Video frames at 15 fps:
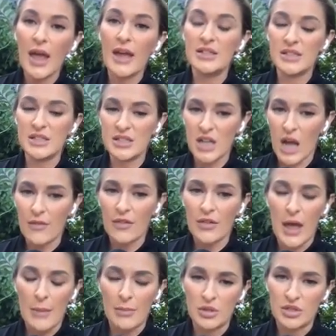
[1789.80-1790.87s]
and discover
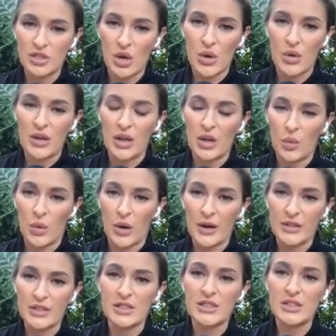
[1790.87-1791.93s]
that plutonian work
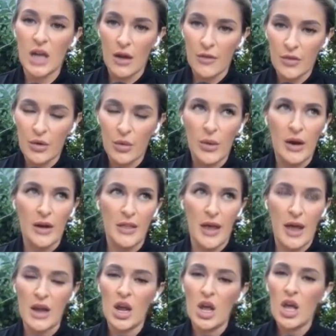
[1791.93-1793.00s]
discover where that